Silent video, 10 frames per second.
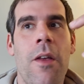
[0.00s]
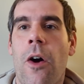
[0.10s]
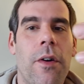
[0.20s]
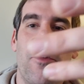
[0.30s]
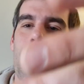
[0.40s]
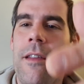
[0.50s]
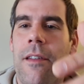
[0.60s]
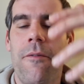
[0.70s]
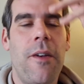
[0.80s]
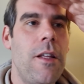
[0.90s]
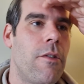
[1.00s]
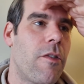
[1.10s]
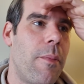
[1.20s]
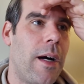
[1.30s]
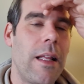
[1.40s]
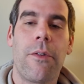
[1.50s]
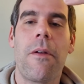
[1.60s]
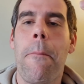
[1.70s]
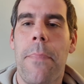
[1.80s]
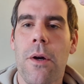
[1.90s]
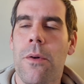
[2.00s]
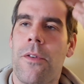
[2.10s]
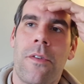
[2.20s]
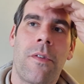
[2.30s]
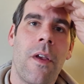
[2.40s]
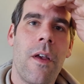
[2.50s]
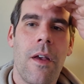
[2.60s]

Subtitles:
Or in a recent video of mine, I was in Boots